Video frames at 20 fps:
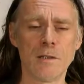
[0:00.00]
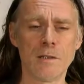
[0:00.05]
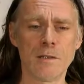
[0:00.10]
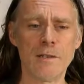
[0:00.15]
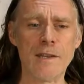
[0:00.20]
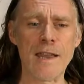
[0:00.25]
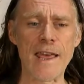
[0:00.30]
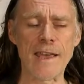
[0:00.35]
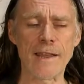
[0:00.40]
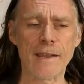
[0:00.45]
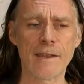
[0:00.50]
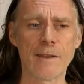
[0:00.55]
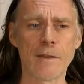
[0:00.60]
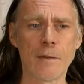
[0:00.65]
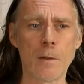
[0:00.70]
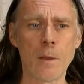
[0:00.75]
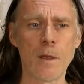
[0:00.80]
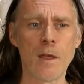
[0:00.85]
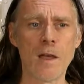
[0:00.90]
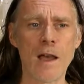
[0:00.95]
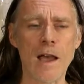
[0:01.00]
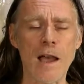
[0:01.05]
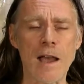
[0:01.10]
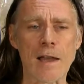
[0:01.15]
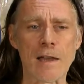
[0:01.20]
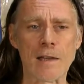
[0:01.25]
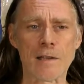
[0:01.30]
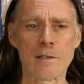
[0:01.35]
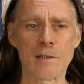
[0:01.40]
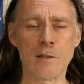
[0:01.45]
neck
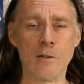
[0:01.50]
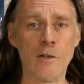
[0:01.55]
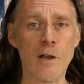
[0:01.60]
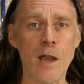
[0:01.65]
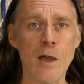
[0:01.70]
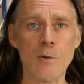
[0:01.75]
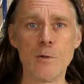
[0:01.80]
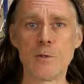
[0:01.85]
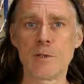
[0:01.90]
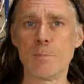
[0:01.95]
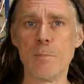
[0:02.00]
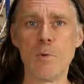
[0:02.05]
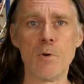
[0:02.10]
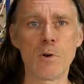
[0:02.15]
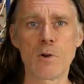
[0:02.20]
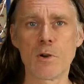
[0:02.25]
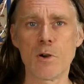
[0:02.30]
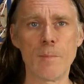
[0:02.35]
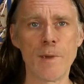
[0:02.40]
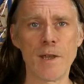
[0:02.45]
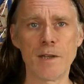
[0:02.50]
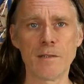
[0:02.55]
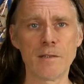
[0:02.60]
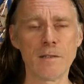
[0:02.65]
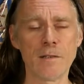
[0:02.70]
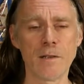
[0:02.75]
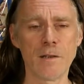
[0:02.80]
and loads more coming.